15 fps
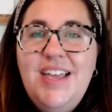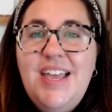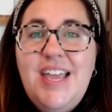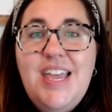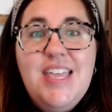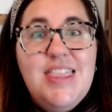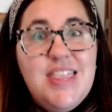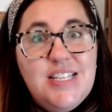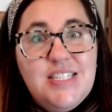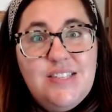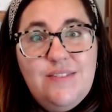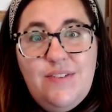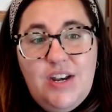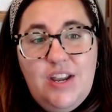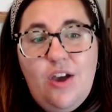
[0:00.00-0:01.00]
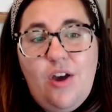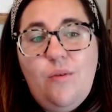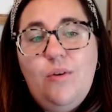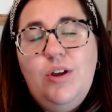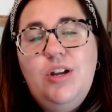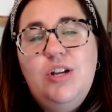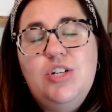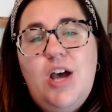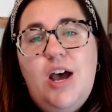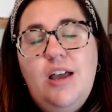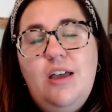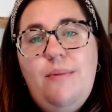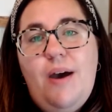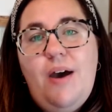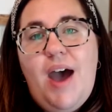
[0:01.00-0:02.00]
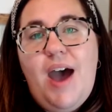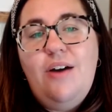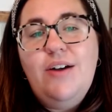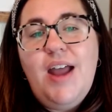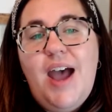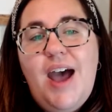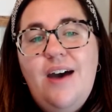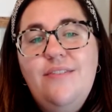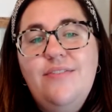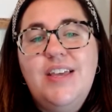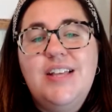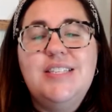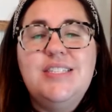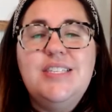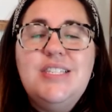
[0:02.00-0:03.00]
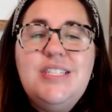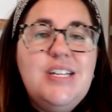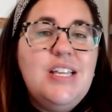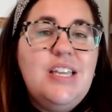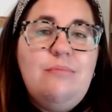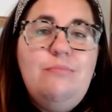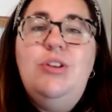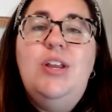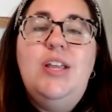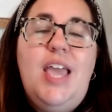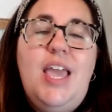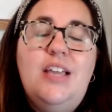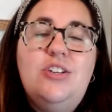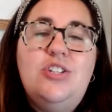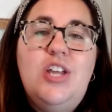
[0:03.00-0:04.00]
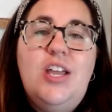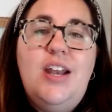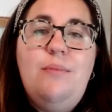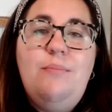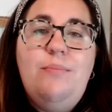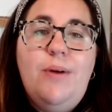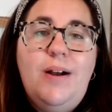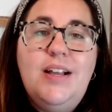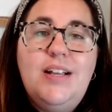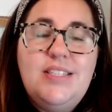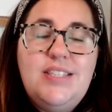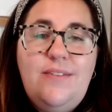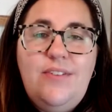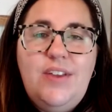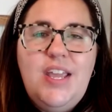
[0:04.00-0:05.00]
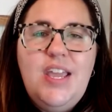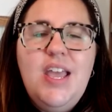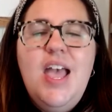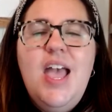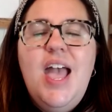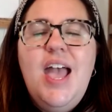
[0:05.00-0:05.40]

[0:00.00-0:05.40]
In this video, we're going to talk about how to have consistent communication and productivity